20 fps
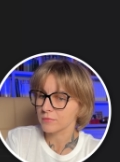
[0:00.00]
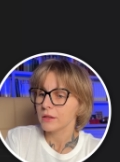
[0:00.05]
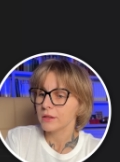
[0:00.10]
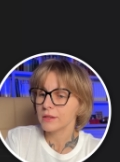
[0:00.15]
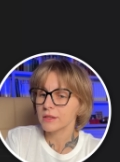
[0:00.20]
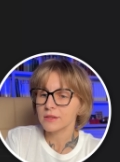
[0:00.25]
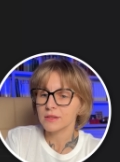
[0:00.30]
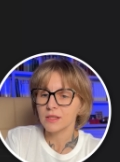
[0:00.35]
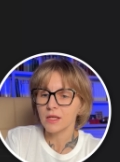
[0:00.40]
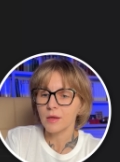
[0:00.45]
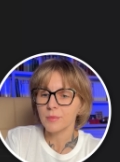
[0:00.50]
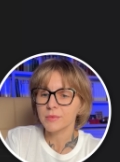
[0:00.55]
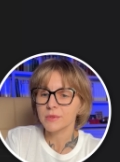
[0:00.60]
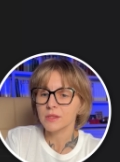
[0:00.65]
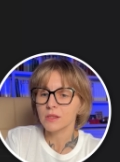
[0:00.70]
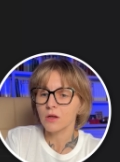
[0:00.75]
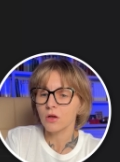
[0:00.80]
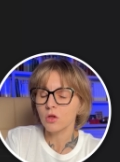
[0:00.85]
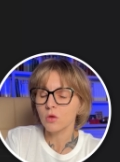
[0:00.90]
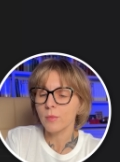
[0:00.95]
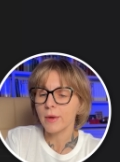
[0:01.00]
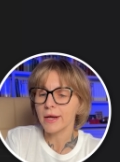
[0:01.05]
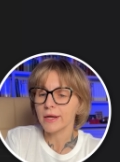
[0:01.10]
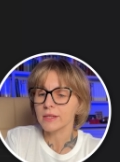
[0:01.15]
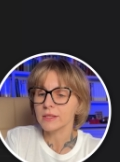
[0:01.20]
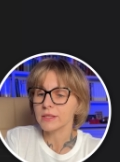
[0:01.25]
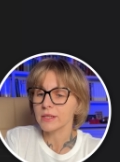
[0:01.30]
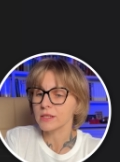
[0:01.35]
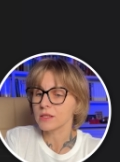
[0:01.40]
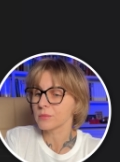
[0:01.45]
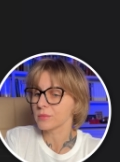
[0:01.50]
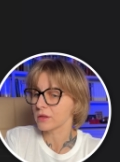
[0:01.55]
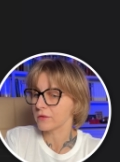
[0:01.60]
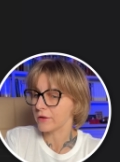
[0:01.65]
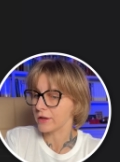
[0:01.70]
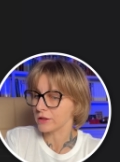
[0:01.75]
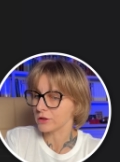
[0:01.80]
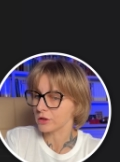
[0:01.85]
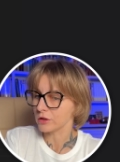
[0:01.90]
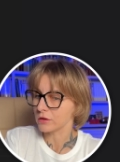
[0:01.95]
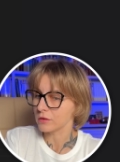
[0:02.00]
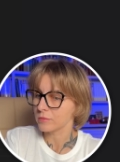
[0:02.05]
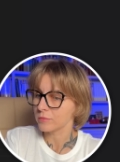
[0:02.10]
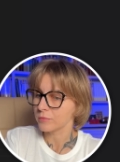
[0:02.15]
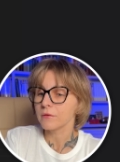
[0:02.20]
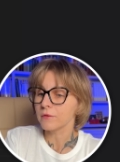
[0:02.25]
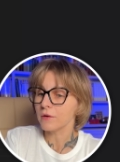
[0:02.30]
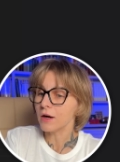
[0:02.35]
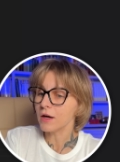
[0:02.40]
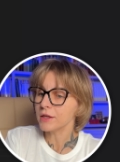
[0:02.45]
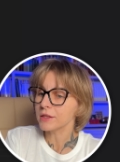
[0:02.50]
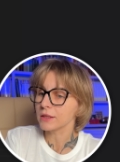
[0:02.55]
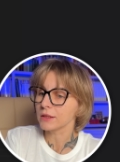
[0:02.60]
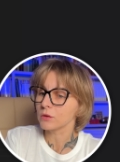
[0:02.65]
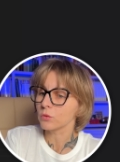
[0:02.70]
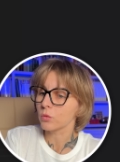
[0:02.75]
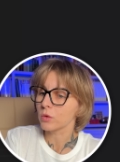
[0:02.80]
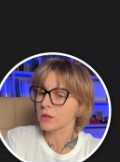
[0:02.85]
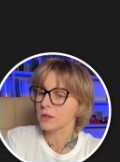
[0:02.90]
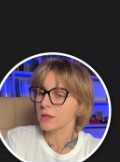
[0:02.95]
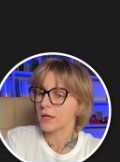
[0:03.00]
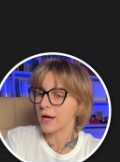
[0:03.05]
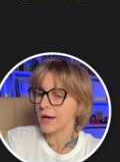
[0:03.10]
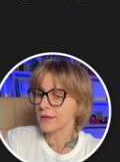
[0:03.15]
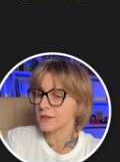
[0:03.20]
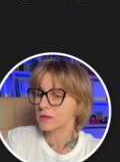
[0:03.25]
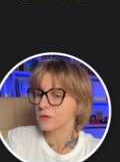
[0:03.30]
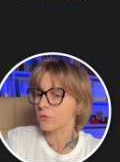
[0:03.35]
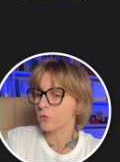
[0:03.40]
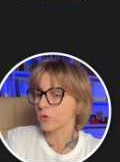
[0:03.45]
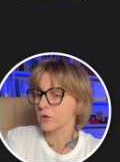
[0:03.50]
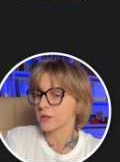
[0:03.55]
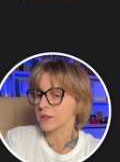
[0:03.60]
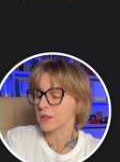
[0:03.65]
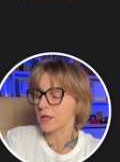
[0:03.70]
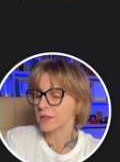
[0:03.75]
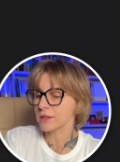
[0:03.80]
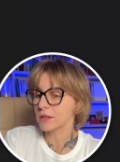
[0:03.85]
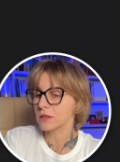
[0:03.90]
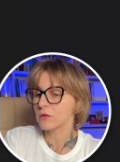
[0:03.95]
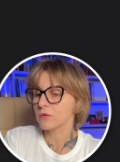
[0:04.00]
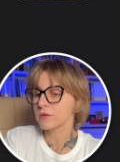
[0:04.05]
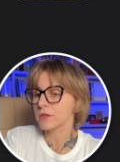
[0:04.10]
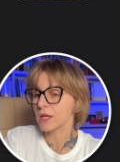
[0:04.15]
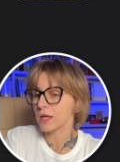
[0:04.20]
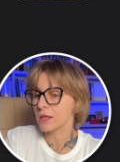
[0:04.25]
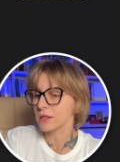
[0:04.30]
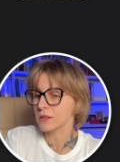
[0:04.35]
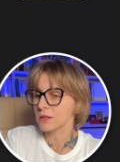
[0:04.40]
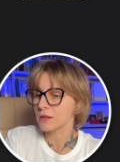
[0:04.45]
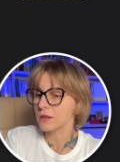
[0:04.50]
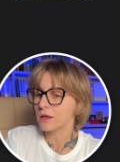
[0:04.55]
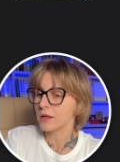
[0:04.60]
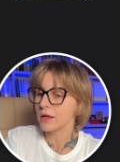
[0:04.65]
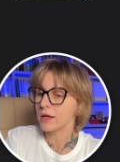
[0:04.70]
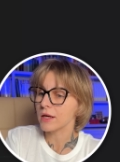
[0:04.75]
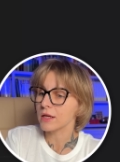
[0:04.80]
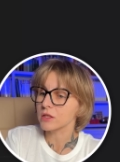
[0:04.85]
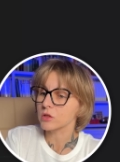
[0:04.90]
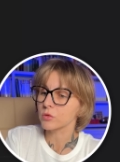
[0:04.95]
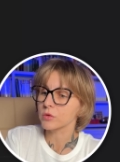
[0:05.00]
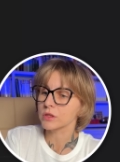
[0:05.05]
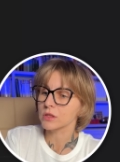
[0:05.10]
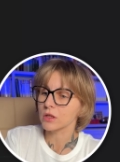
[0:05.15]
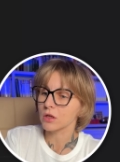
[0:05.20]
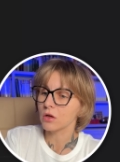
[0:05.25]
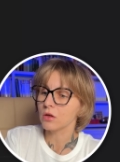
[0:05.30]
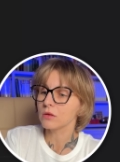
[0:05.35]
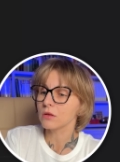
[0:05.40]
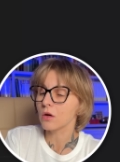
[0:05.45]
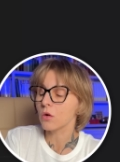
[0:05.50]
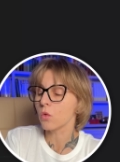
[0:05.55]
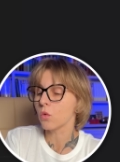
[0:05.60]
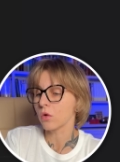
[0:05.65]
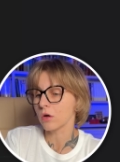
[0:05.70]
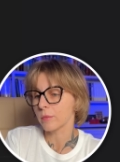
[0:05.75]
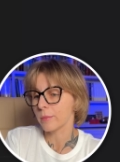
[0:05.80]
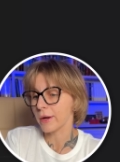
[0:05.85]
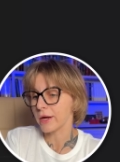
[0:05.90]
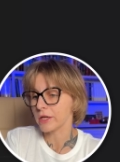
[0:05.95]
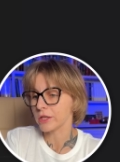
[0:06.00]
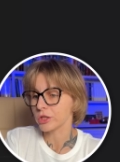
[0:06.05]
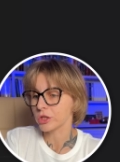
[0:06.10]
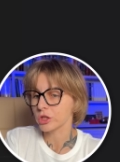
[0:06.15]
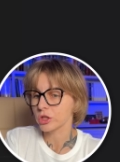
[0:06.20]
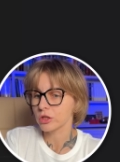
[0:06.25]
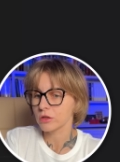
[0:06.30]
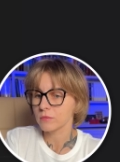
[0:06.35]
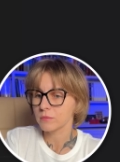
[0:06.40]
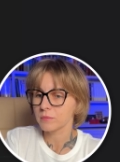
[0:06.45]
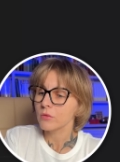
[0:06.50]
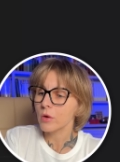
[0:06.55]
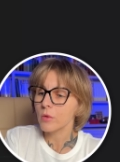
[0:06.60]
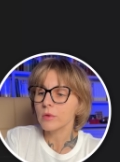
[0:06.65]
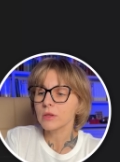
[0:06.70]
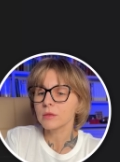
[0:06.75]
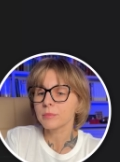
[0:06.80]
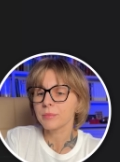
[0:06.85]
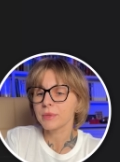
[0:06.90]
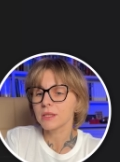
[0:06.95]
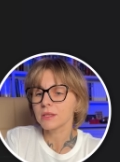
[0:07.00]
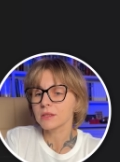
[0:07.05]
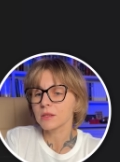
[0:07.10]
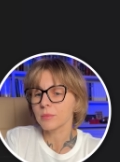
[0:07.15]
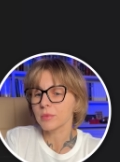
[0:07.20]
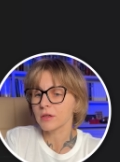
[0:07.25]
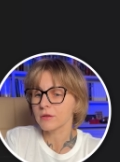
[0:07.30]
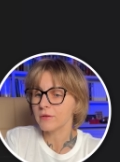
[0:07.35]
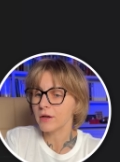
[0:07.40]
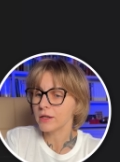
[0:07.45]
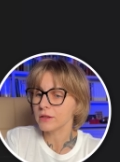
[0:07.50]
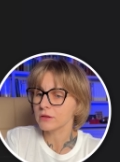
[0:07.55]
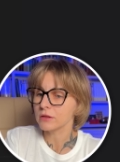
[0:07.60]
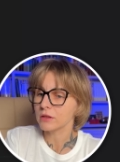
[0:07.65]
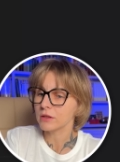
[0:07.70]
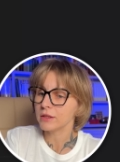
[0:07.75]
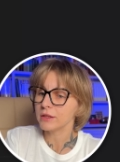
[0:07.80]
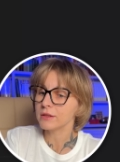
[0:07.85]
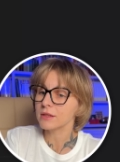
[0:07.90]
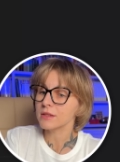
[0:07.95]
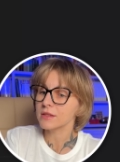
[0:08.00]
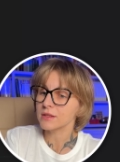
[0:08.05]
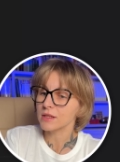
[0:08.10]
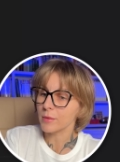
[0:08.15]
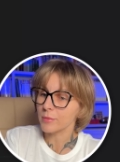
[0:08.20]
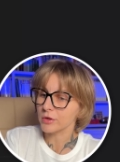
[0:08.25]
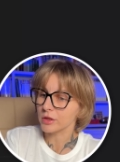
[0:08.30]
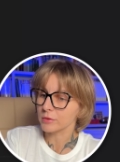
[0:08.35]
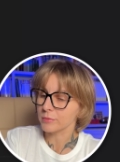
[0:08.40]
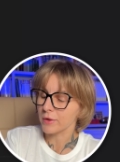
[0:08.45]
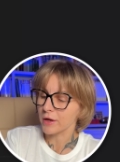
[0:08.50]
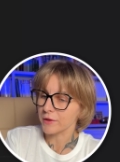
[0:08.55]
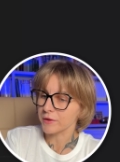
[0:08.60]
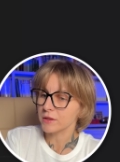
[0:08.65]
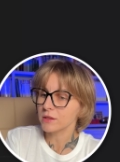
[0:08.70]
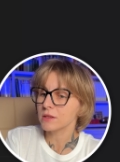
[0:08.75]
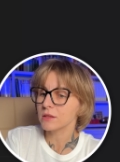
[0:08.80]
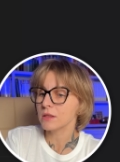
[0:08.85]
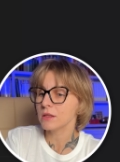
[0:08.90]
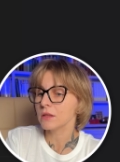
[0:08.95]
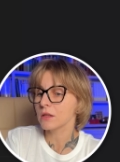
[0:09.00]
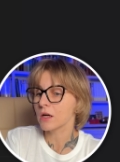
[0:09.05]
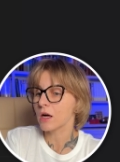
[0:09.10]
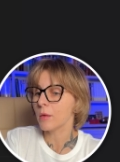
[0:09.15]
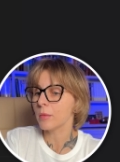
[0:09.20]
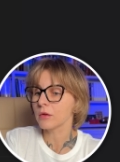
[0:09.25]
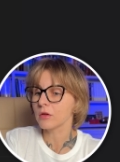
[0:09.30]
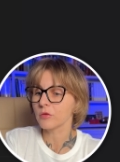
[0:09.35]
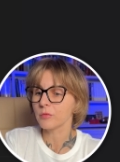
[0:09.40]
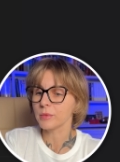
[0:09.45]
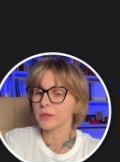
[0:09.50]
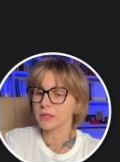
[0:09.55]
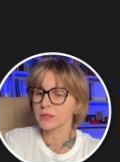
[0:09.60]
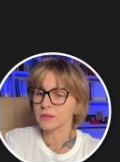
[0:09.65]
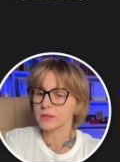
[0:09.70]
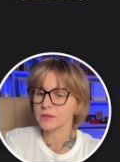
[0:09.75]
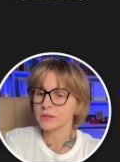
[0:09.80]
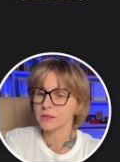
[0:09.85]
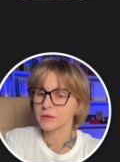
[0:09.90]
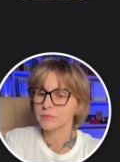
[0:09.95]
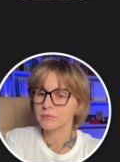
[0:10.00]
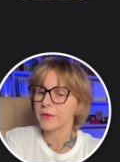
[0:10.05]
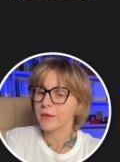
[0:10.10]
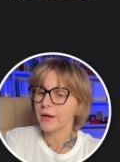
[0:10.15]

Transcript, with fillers: It accepts callback data provider. Vaadin will ask for slices of data as we scroll over page. We will build the provider in a separate method in a couple of minutes.